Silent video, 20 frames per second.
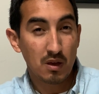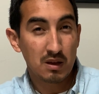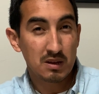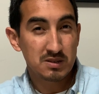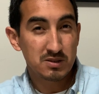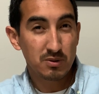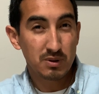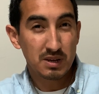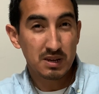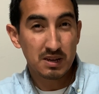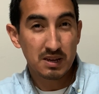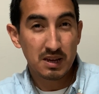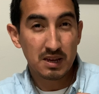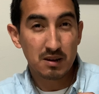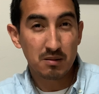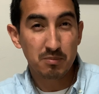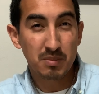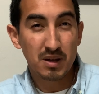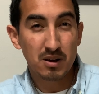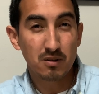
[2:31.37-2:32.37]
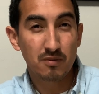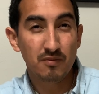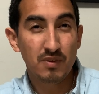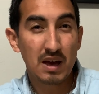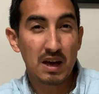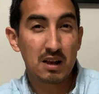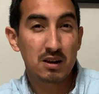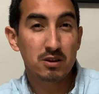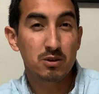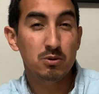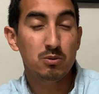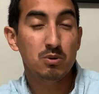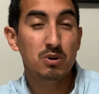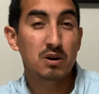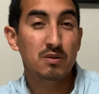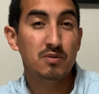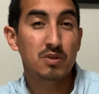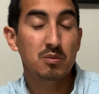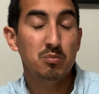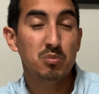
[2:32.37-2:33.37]
So you could get a better value
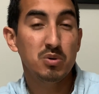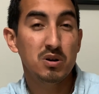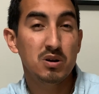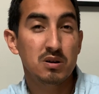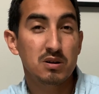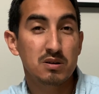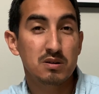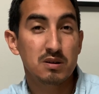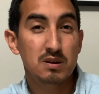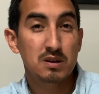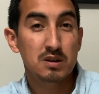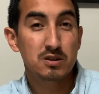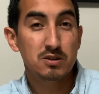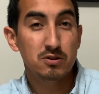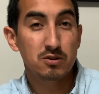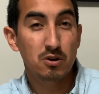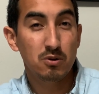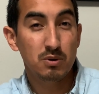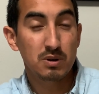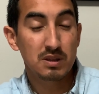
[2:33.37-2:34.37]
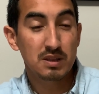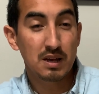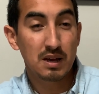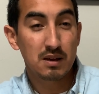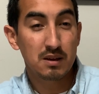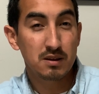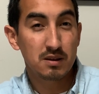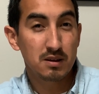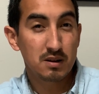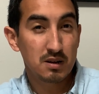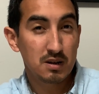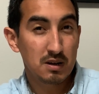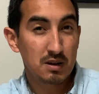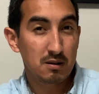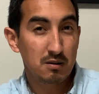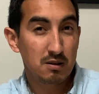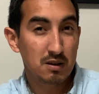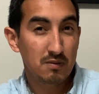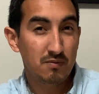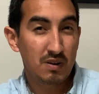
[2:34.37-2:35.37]
of the book, knowing that
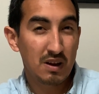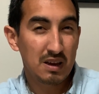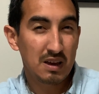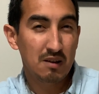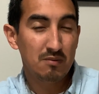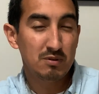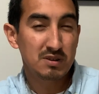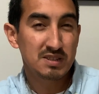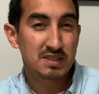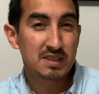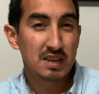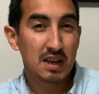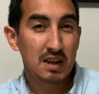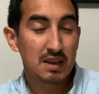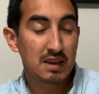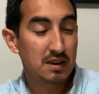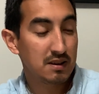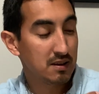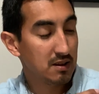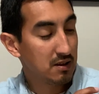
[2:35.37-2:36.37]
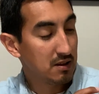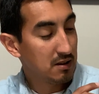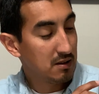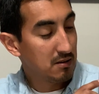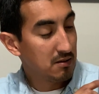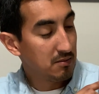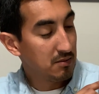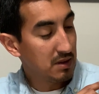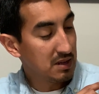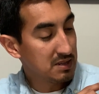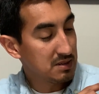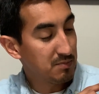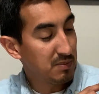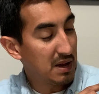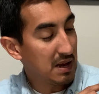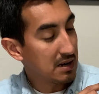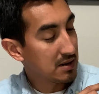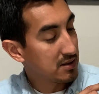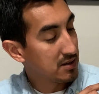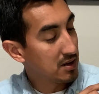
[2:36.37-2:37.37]
if I ever sell it, it's
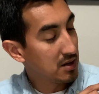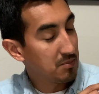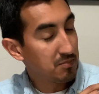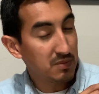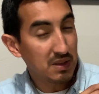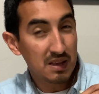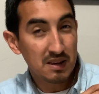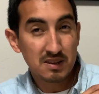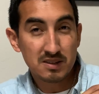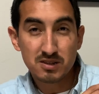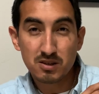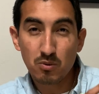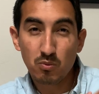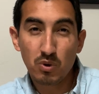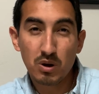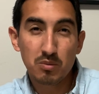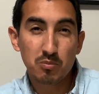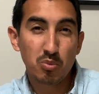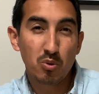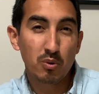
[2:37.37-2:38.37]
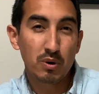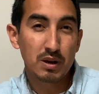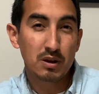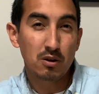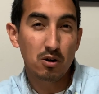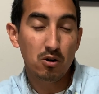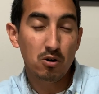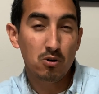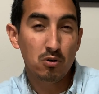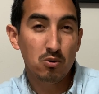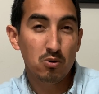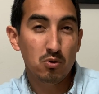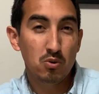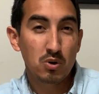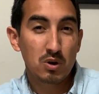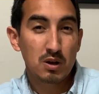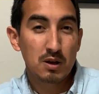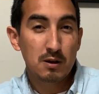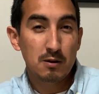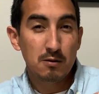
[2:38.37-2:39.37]
backed up that it's a 1.0
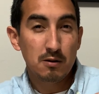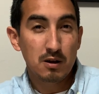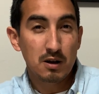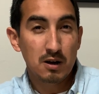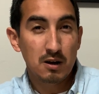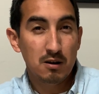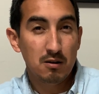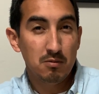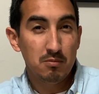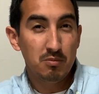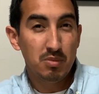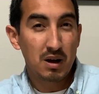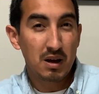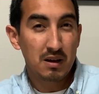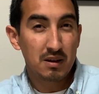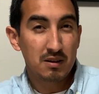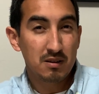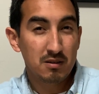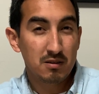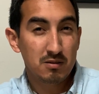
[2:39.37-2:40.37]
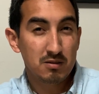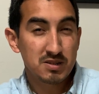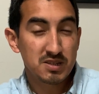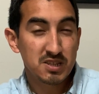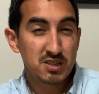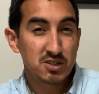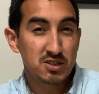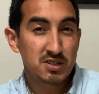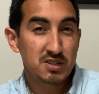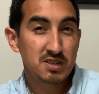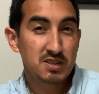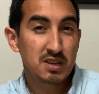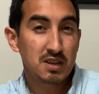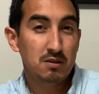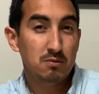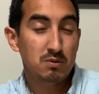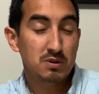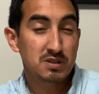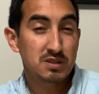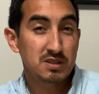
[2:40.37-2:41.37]
by
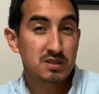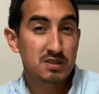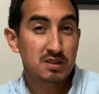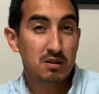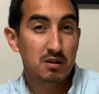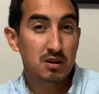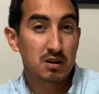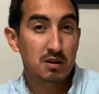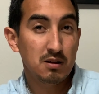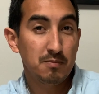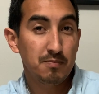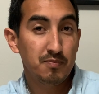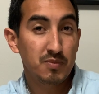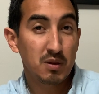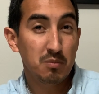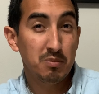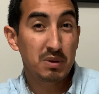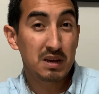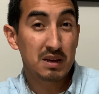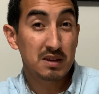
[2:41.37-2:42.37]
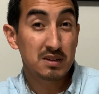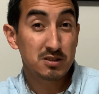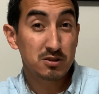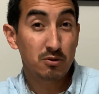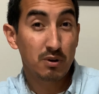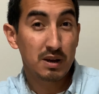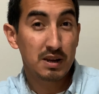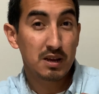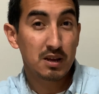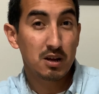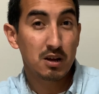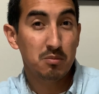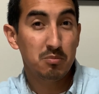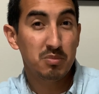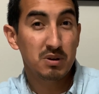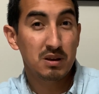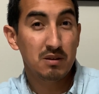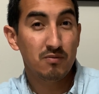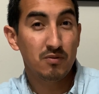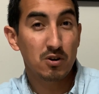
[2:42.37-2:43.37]
CGC, which is the biggest grading
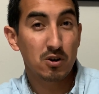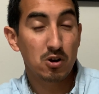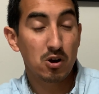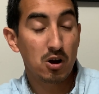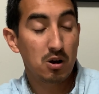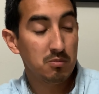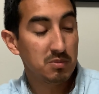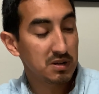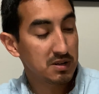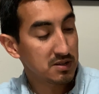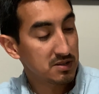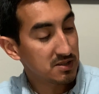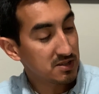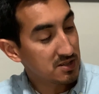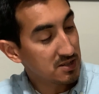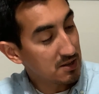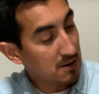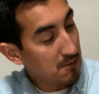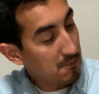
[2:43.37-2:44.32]
company for comics.